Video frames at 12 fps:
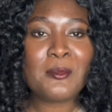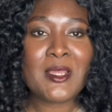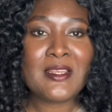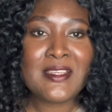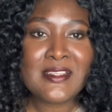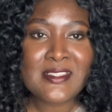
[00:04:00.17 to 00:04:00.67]
on my
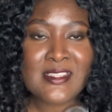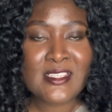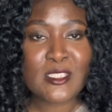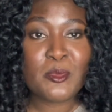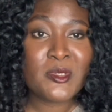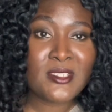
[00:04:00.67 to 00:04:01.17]
list
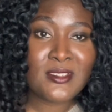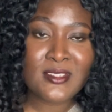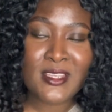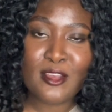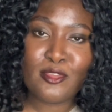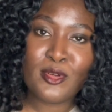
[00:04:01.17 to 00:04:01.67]
is putting in
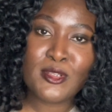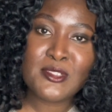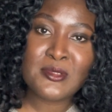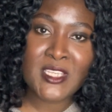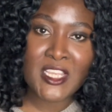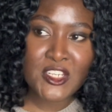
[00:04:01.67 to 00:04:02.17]
the effort
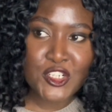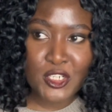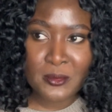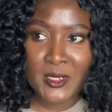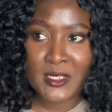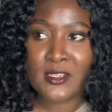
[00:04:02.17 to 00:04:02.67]
to learn
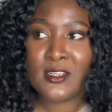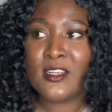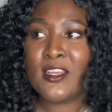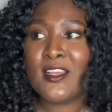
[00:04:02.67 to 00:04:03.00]
German.